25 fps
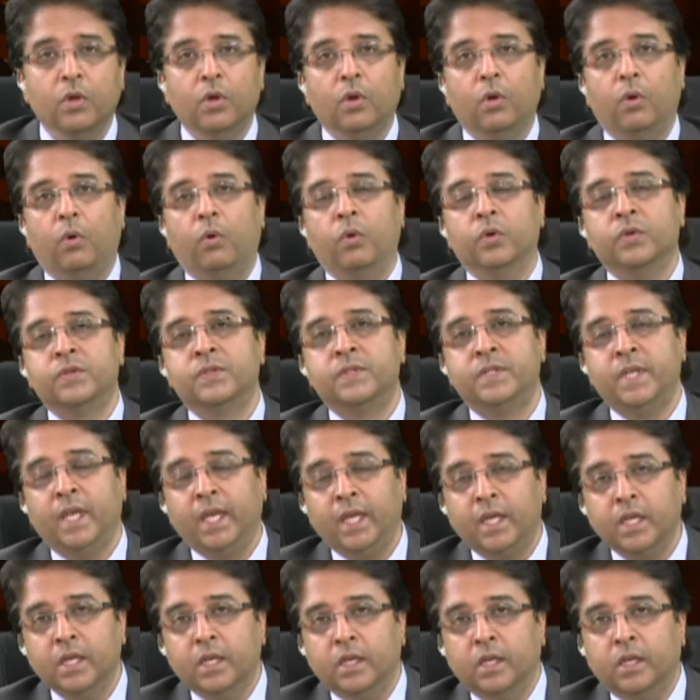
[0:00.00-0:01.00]
Or
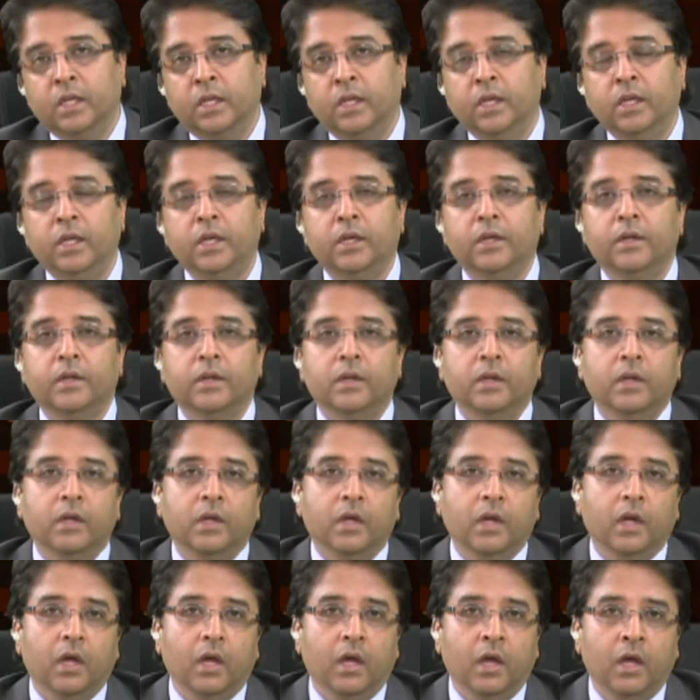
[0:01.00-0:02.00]
secondly,
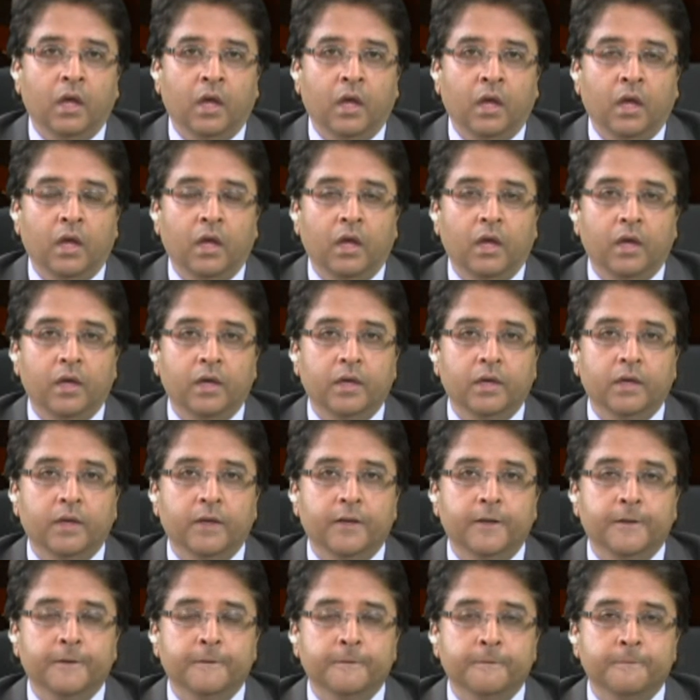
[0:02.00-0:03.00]

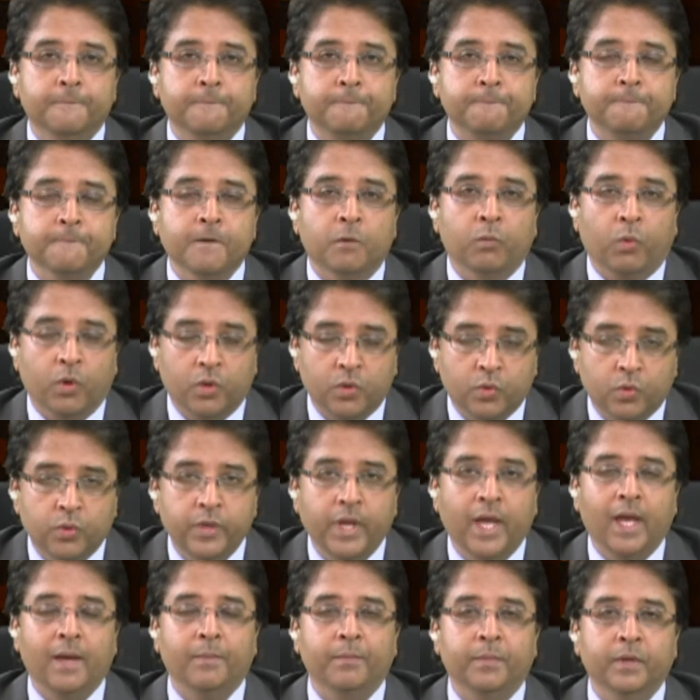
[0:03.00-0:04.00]
what could
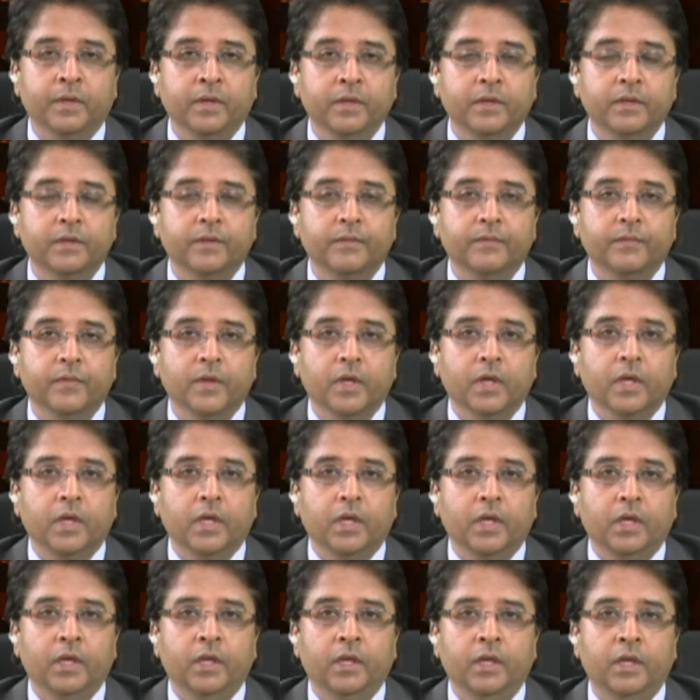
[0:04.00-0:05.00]
happen
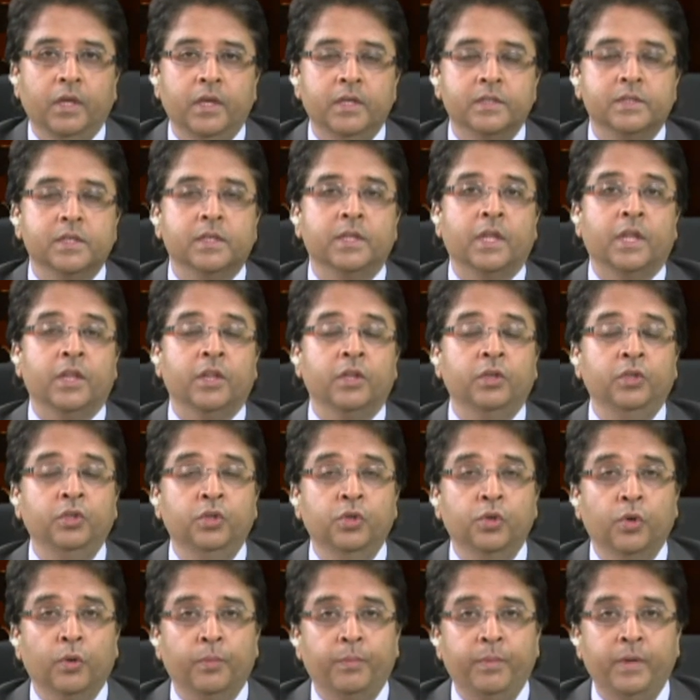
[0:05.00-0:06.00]
is that the
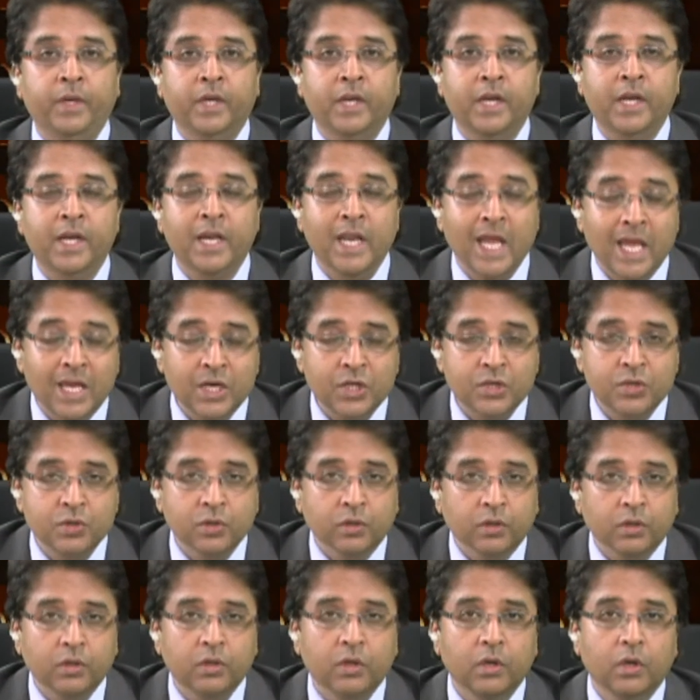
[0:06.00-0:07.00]
European
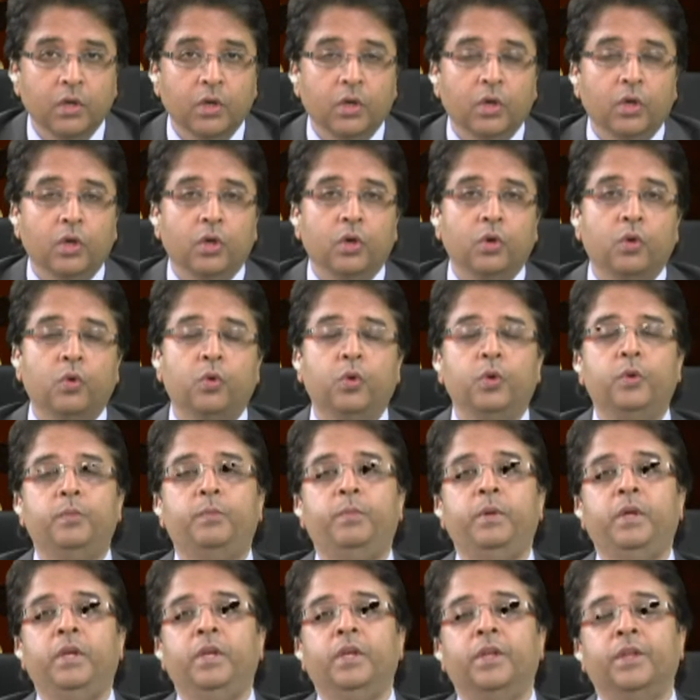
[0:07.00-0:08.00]
national could
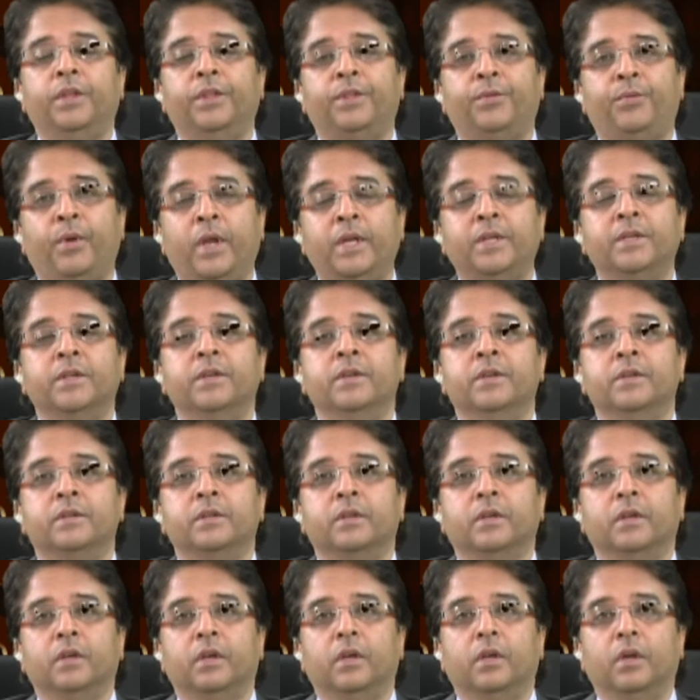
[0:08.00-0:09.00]
be threatened
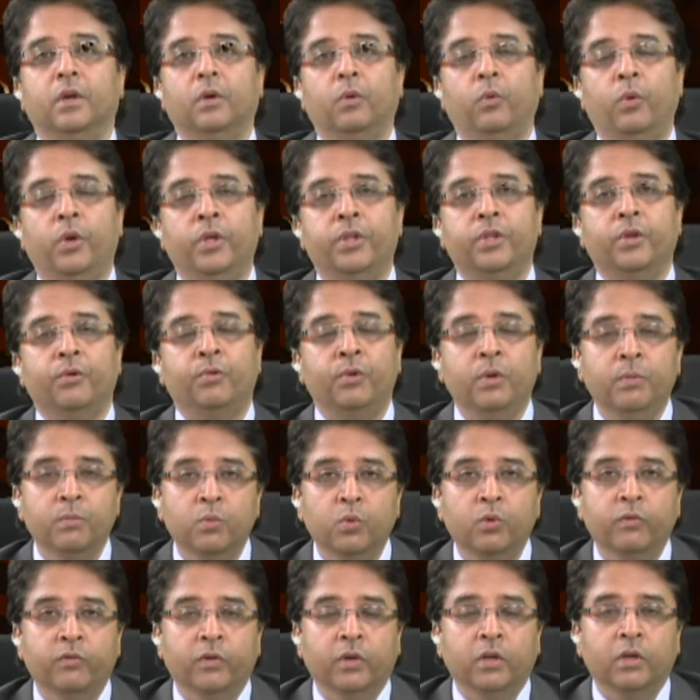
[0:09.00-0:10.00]
with
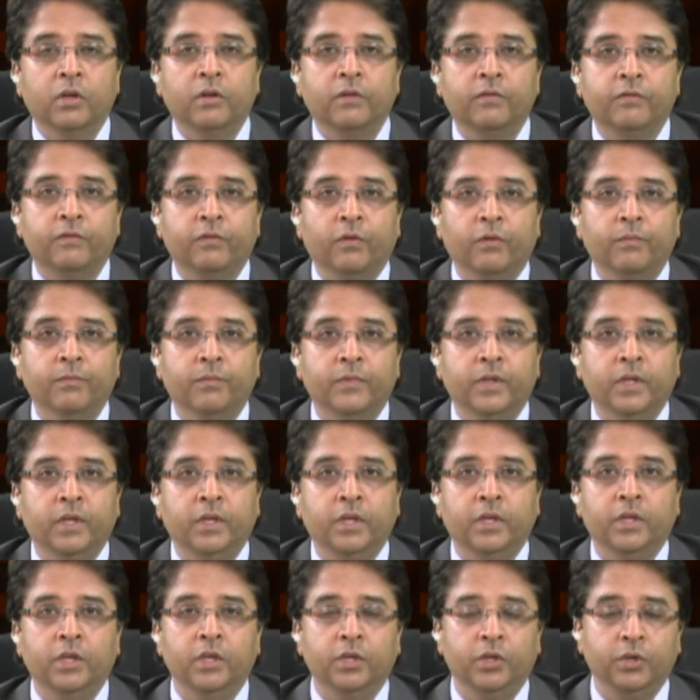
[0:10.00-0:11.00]
removal from the
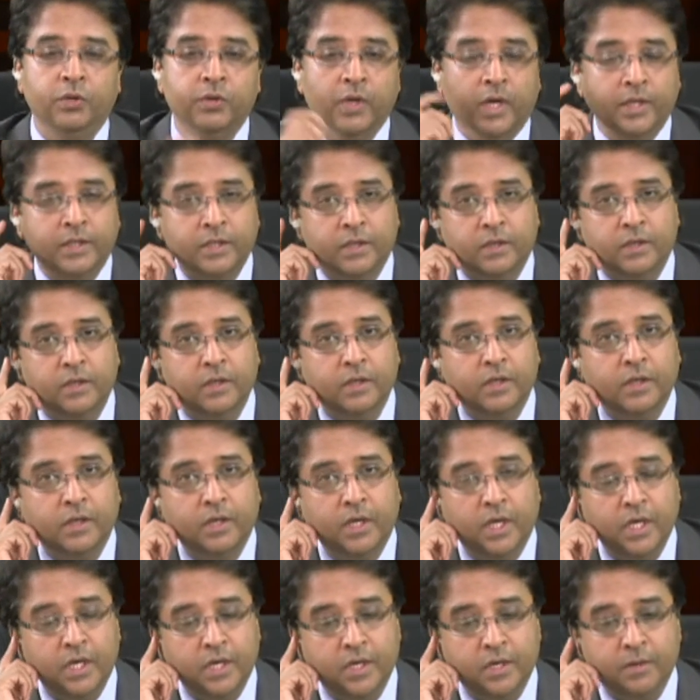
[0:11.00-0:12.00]
United
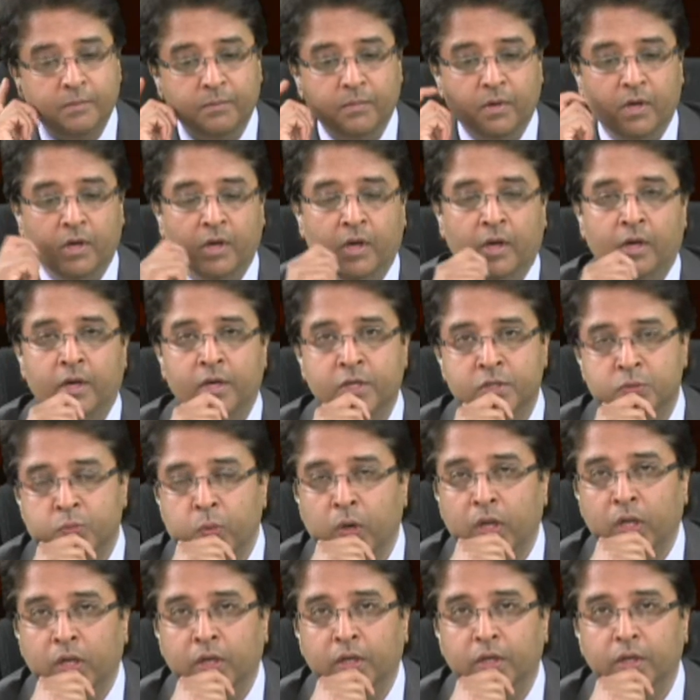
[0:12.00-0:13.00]
Kingdom as
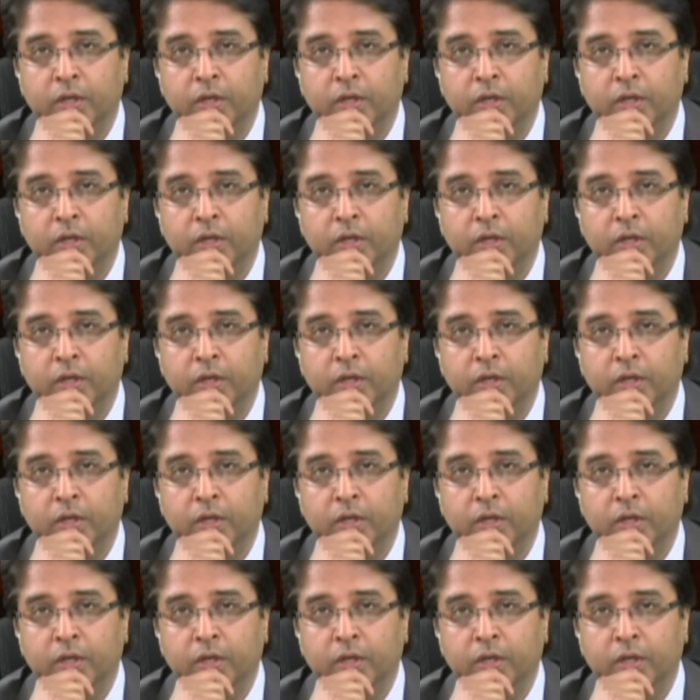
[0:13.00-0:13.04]
well.